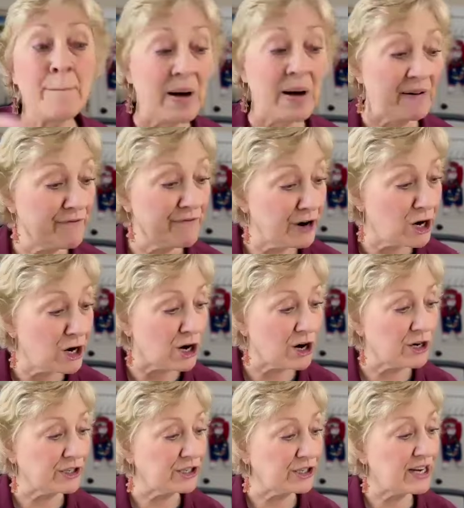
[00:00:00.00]
But
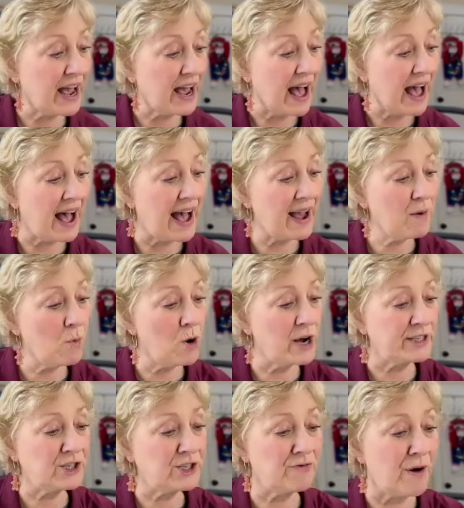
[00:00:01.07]
first, I
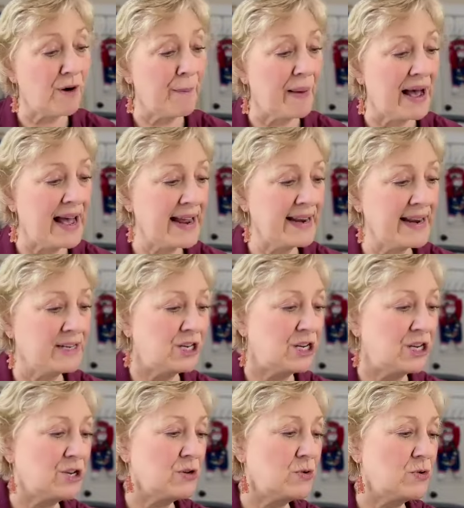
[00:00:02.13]
want to remind
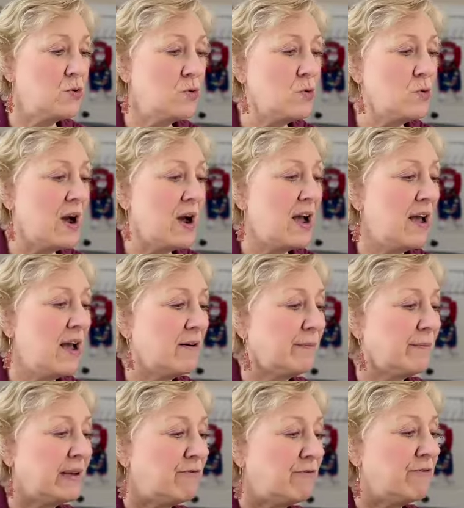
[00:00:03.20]
you,
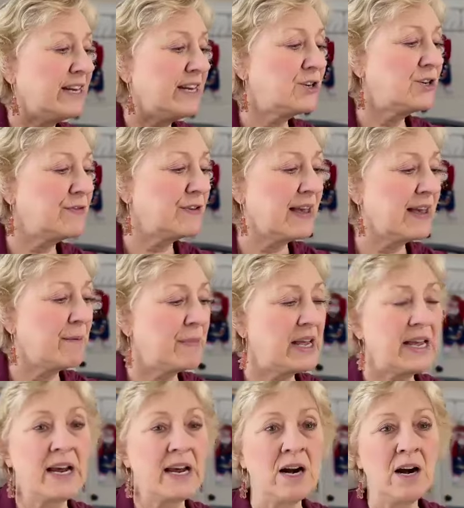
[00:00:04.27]
let me reach for them
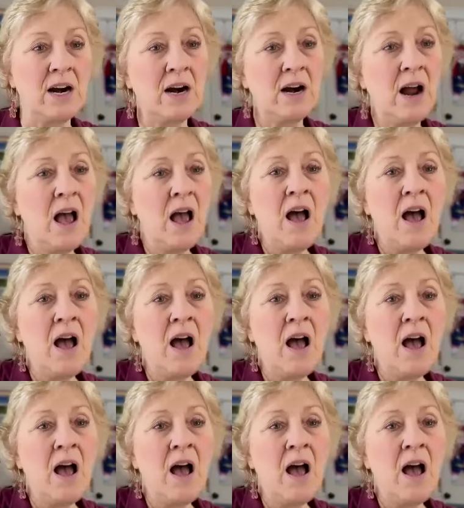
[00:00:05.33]
here,